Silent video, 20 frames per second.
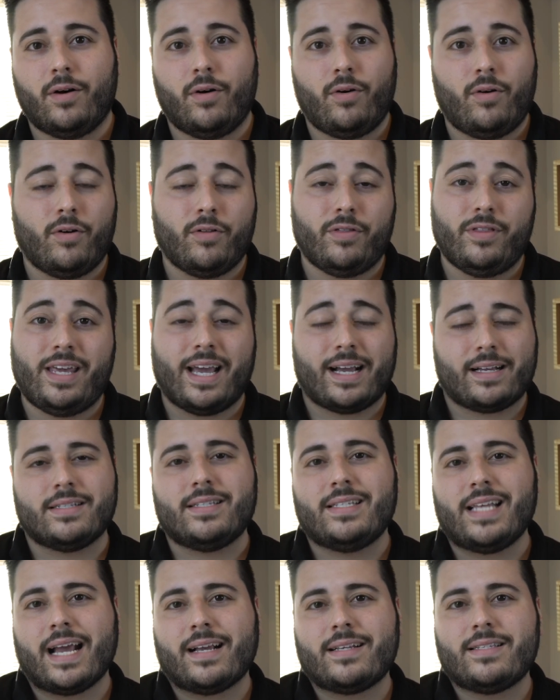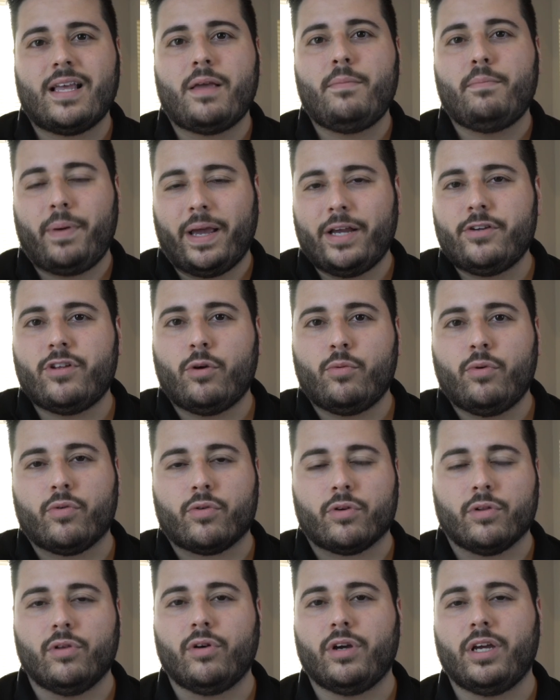on the exact same page that we
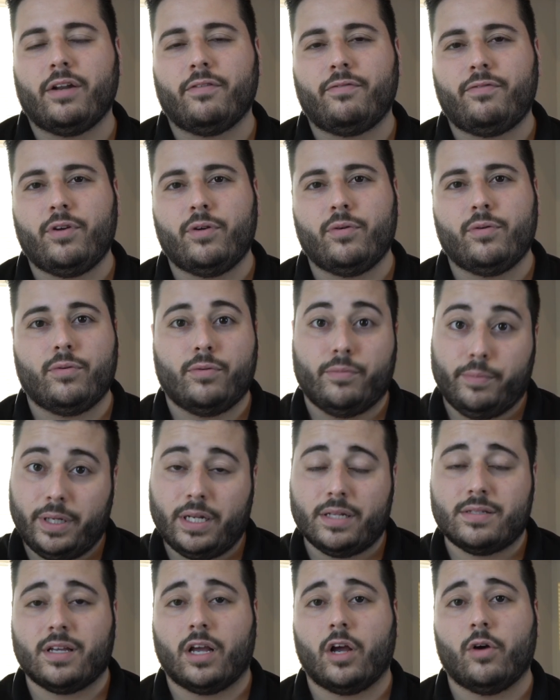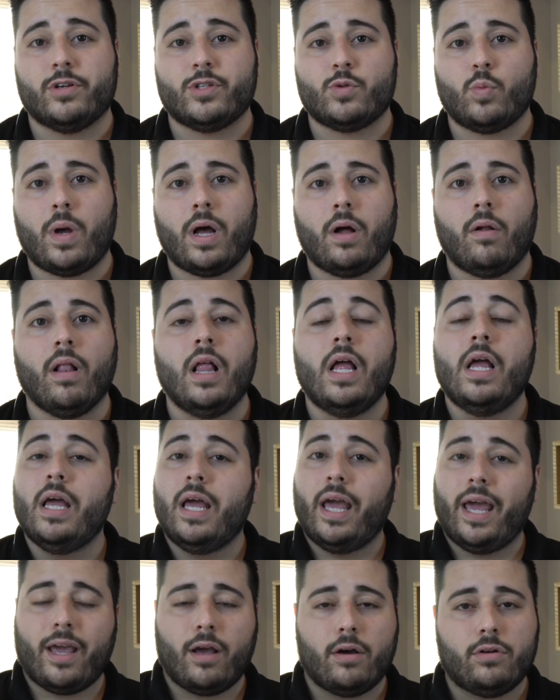were looking a few minutes ago as well
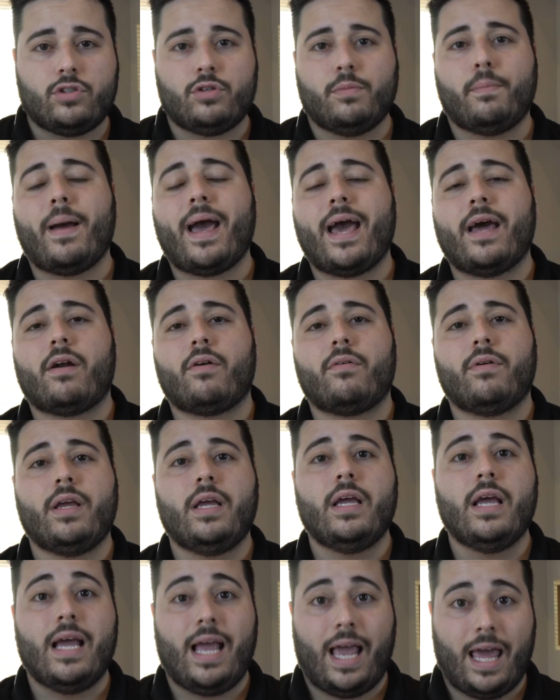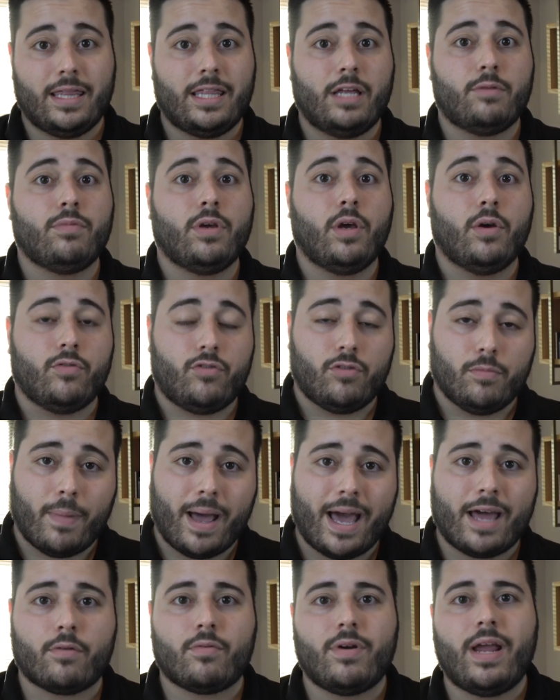and go to battery and then we go to
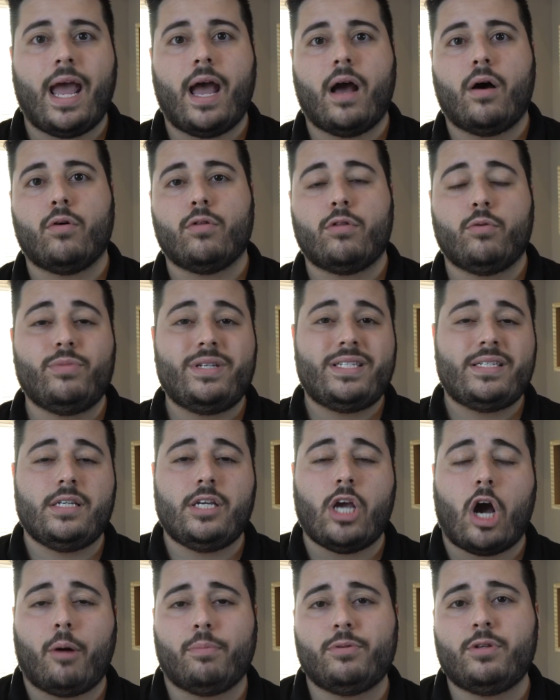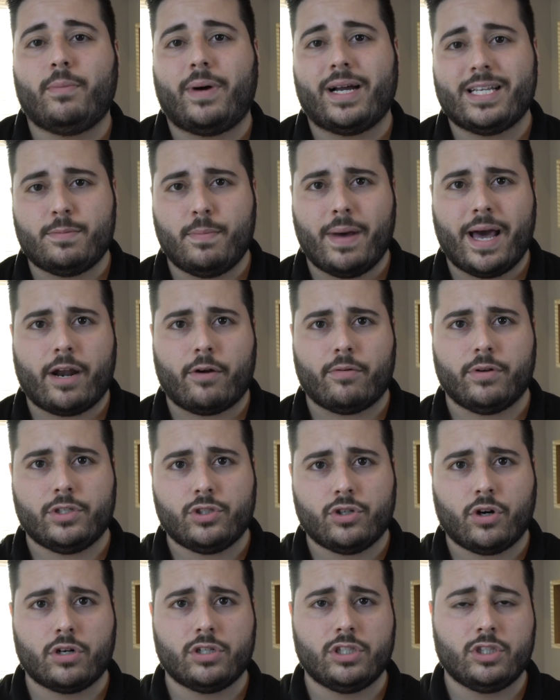battery health we see optimized battery
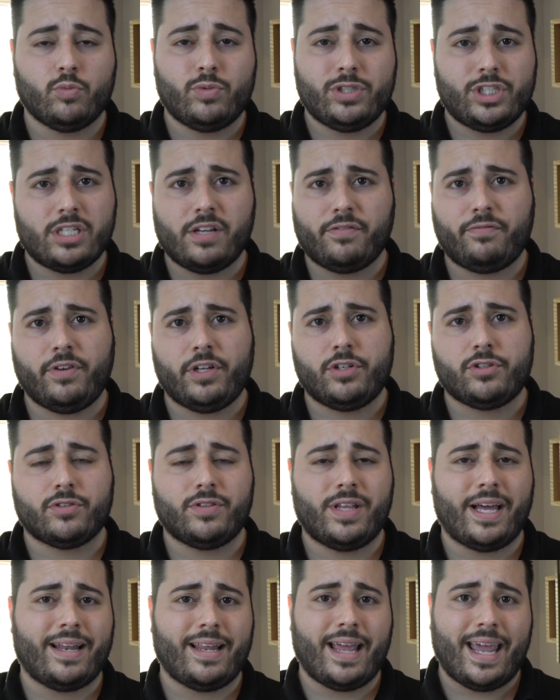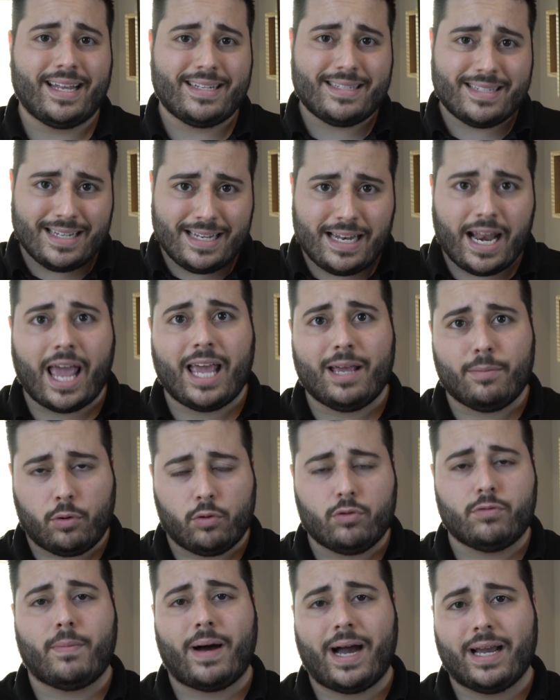charging which is a feature that it's
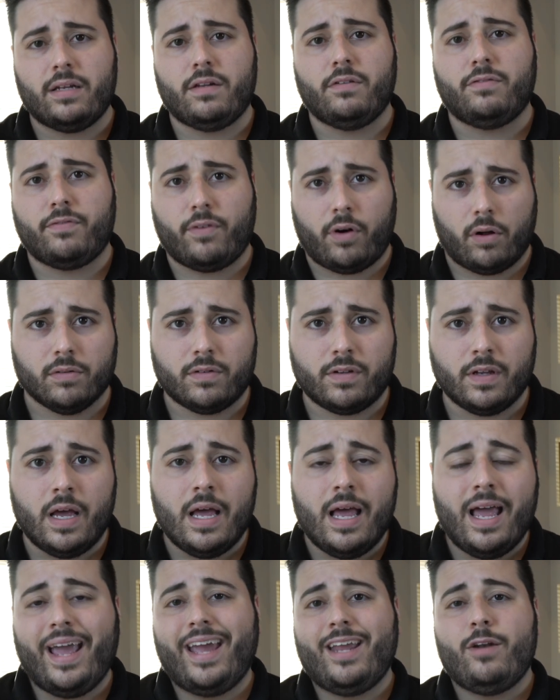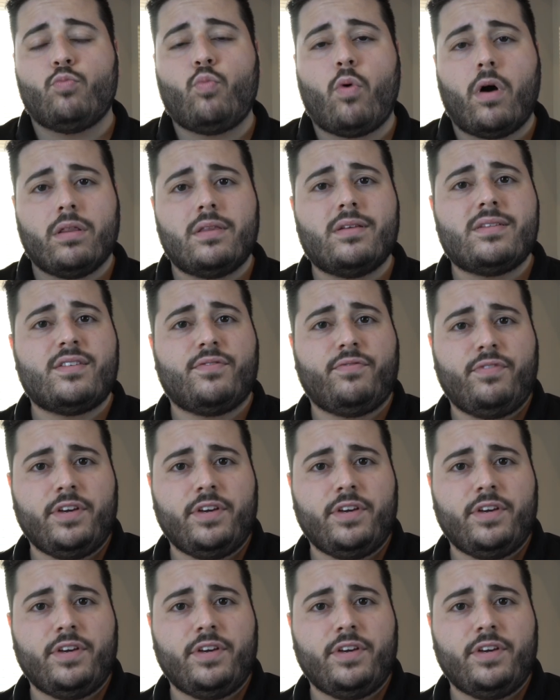enabled by default and what this